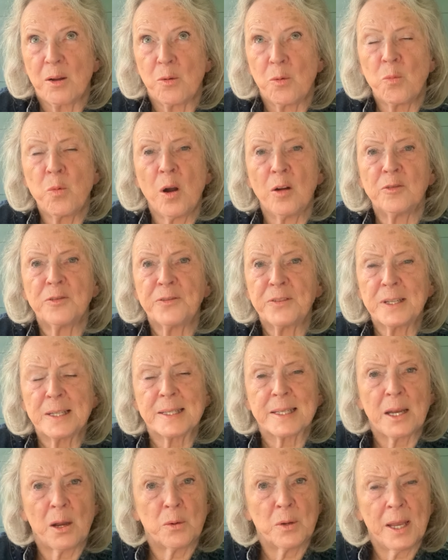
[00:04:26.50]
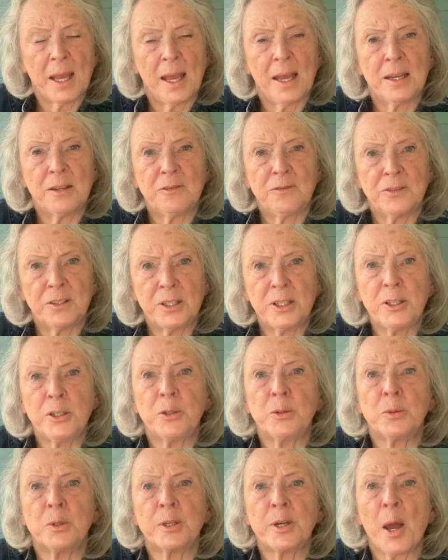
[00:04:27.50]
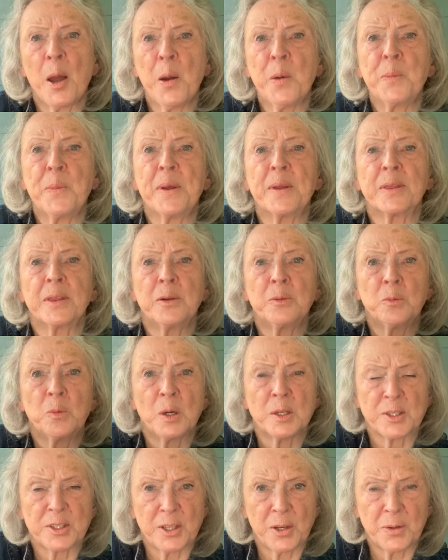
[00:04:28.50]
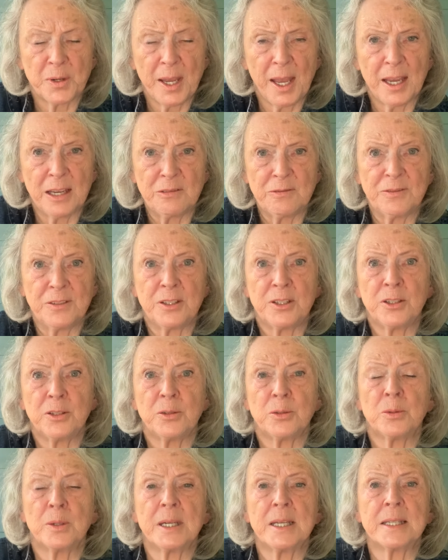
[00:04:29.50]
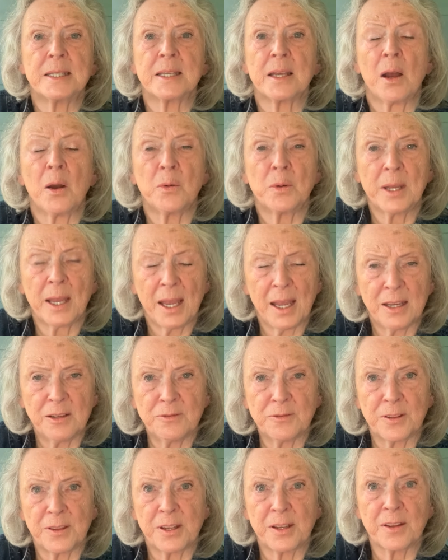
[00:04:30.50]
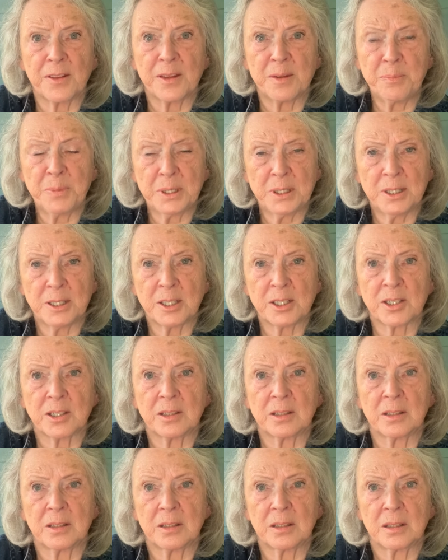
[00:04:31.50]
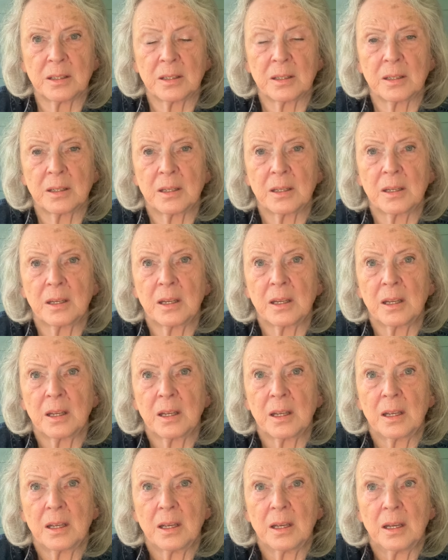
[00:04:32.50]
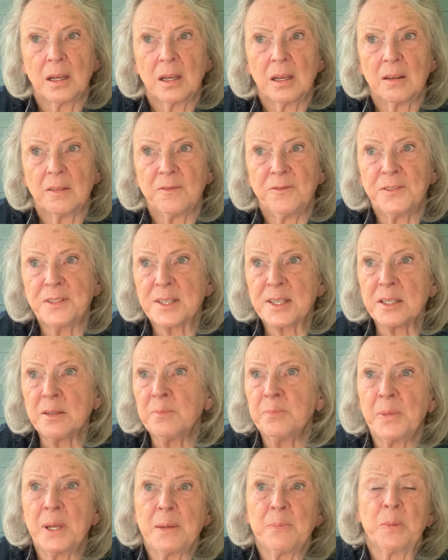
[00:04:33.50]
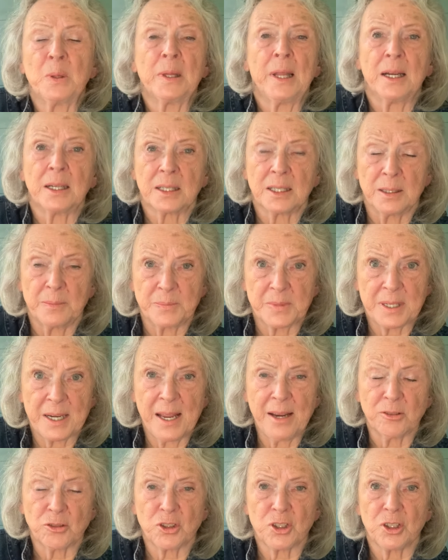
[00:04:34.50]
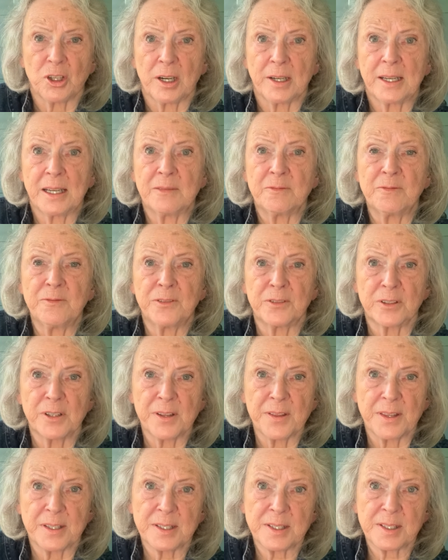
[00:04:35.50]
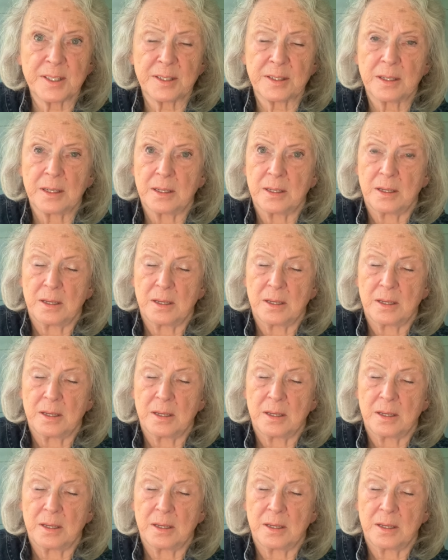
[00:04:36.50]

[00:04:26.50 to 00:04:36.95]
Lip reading: what feels okay for you and hoping that what's okay for you is okay for the other person. For some people, that comes naturally, and for others,